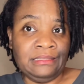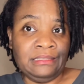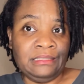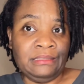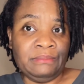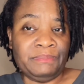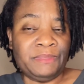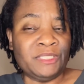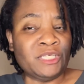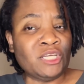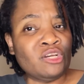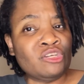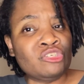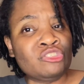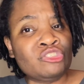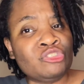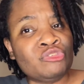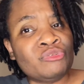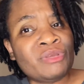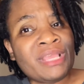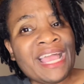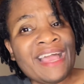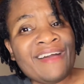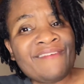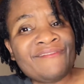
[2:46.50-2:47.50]
because
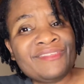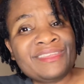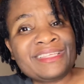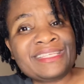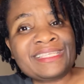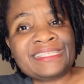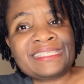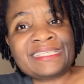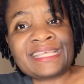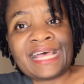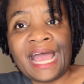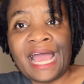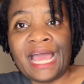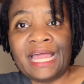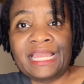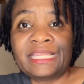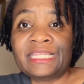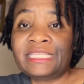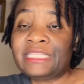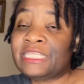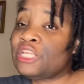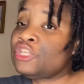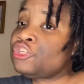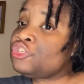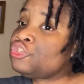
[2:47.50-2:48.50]
you have
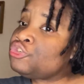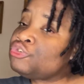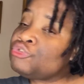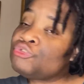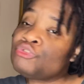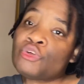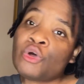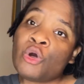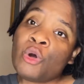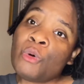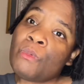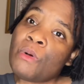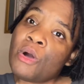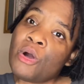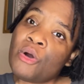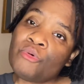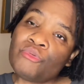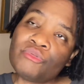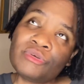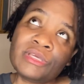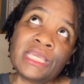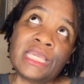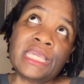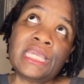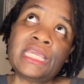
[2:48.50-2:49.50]
decided that you don't
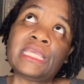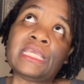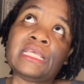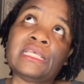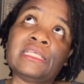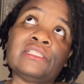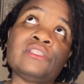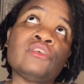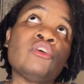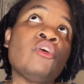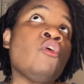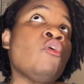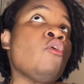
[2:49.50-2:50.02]
want kids.